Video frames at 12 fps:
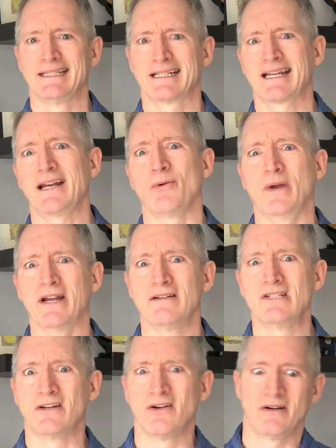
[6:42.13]
kind of weird,
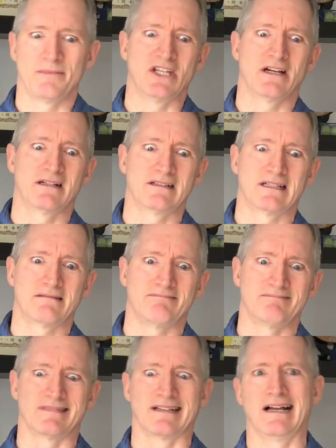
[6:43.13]
you know, I'm a young
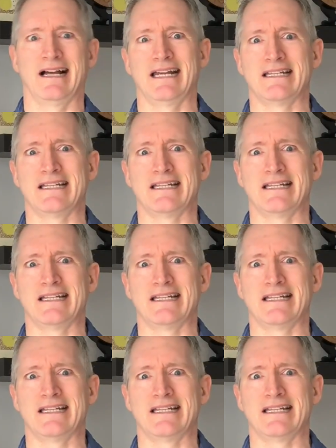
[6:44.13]
guy,